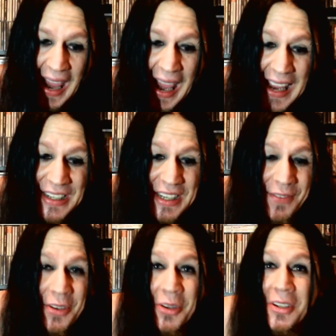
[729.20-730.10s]
And
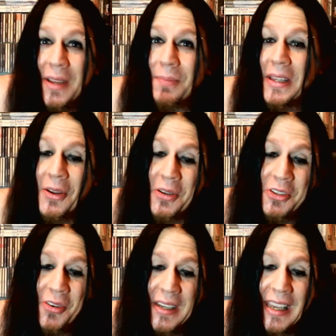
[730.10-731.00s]
if you look up Leona's
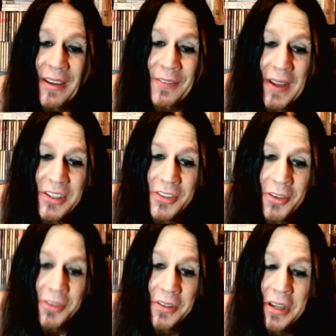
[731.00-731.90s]
Tricky
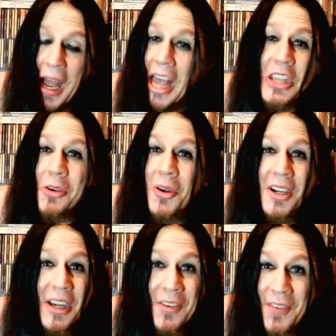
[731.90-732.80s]
Adventure, you're
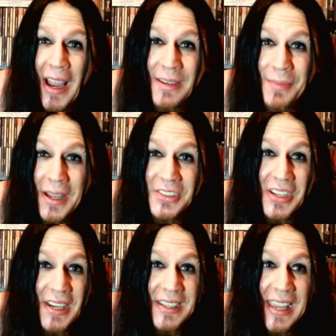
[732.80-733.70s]
not going to find much.
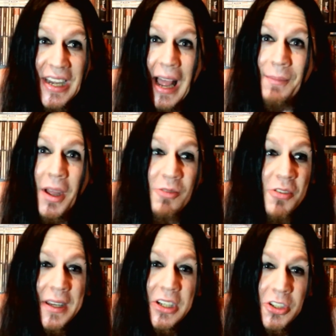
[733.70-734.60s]
And again, I'm not
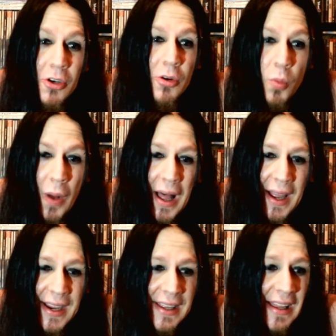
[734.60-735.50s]
really sure
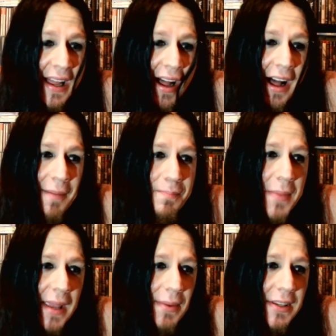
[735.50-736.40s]
why. Um,
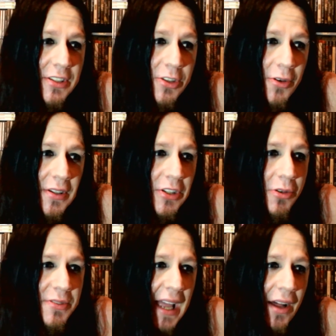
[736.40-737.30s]
maybe certain
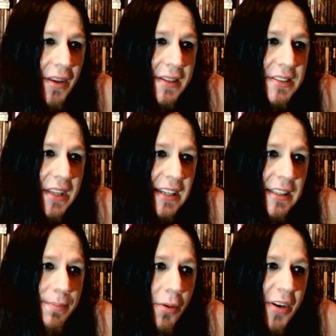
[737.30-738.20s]
news outlets like
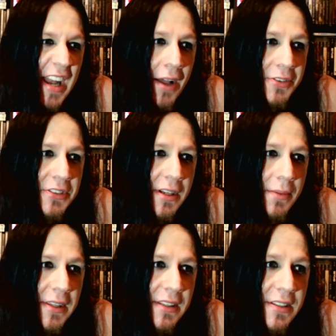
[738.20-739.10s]
to point out
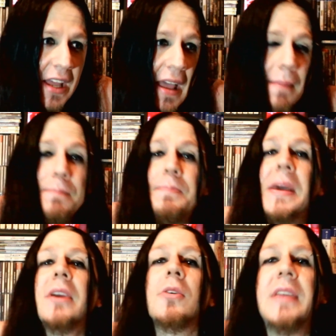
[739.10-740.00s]
some of these
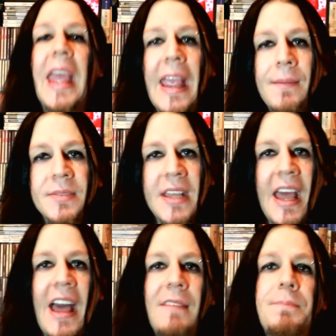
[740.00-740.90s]
bigger games that
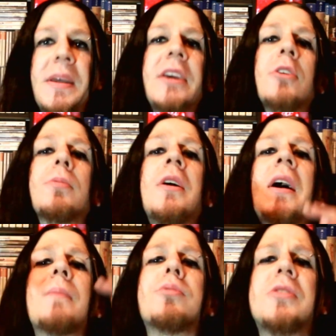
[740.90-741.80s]
have bigger
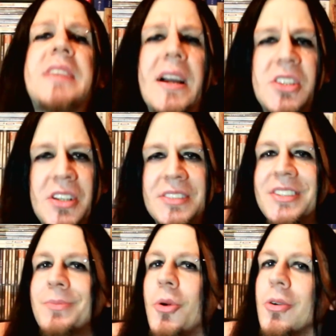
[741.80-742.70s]
productions
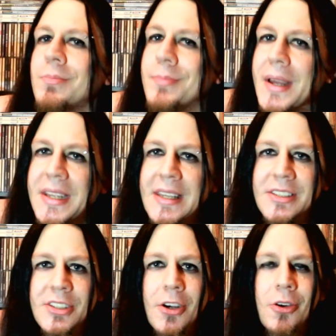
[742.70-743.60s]
and more money,
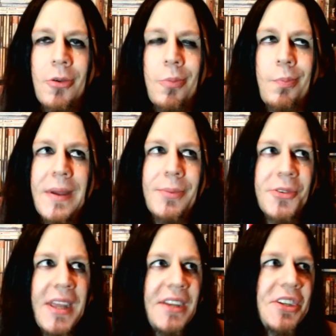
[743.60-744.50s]
so people
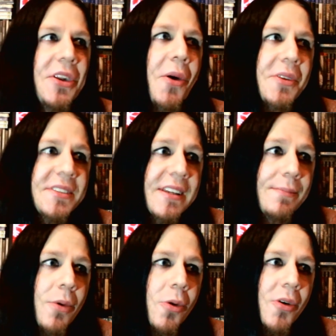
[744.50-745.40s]
tend to notice them
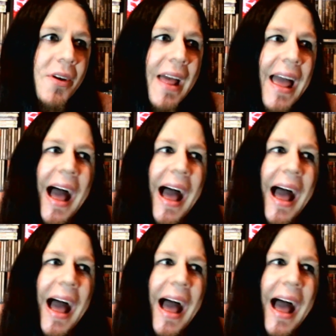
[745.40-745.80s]
more.